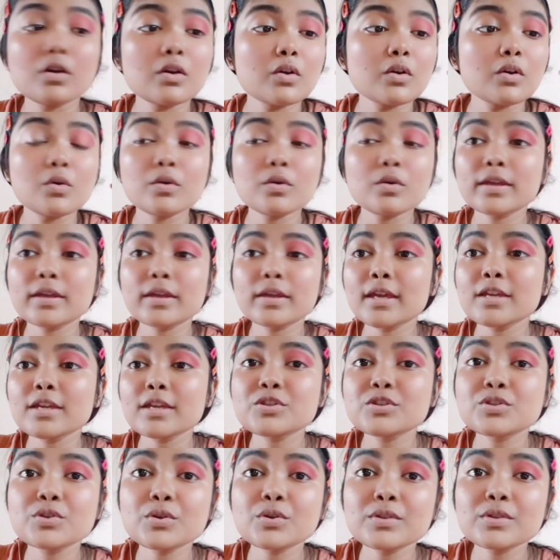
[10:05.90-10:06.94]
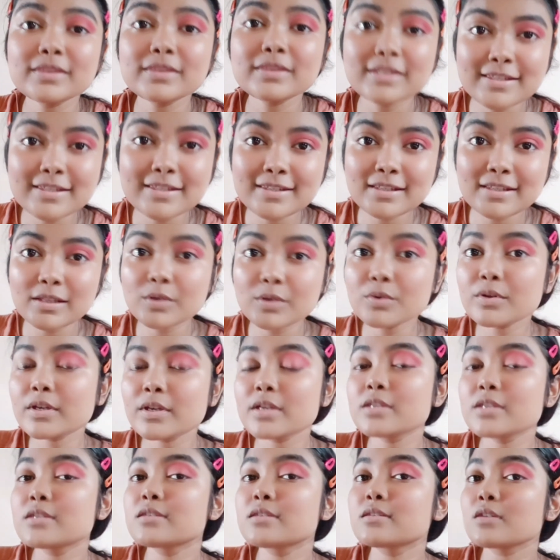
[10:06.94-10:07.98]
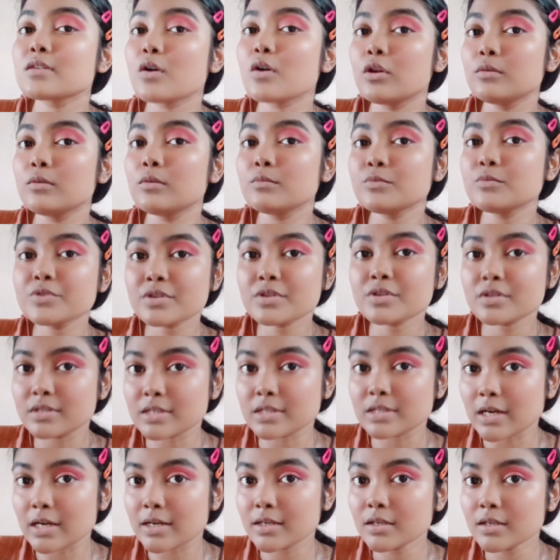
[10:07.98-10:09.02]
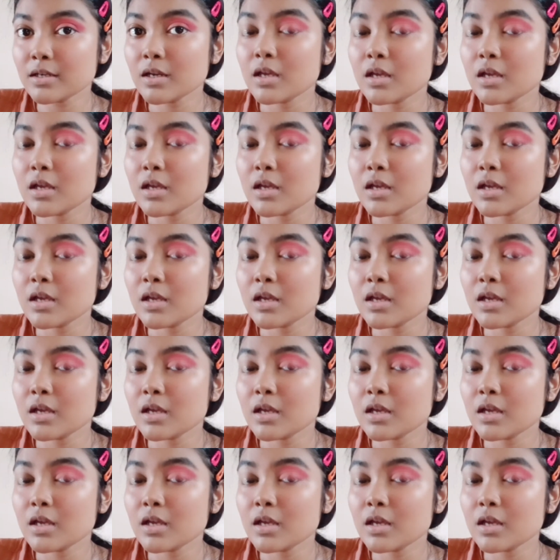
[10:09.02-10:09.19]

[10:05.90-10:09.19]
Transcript: Okay, so this look is almost done.